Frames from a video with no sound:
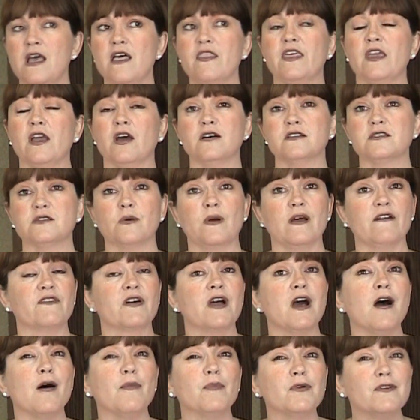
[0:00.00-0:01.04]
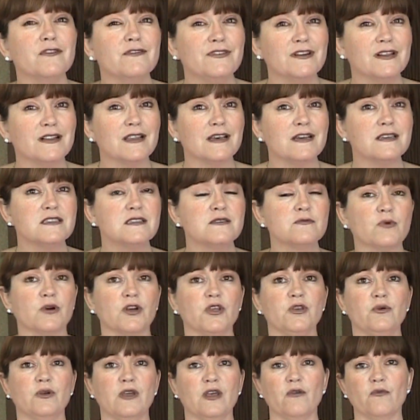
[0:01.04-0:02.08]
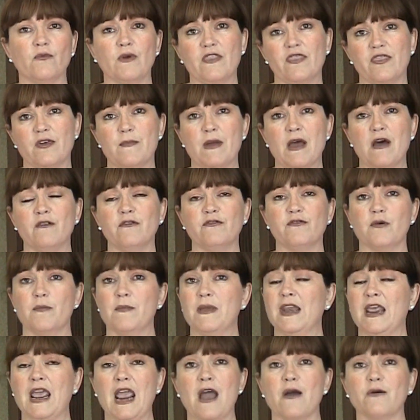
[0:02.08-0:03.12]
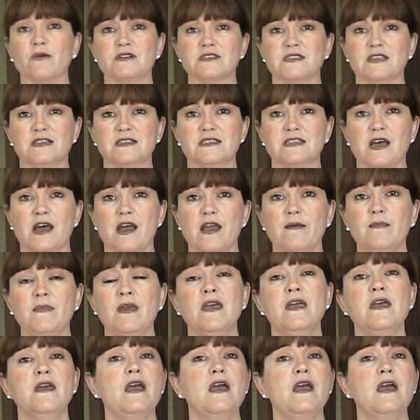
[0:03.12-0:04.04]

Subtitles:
They also have couple villas where you can rent them out for many hours at a time,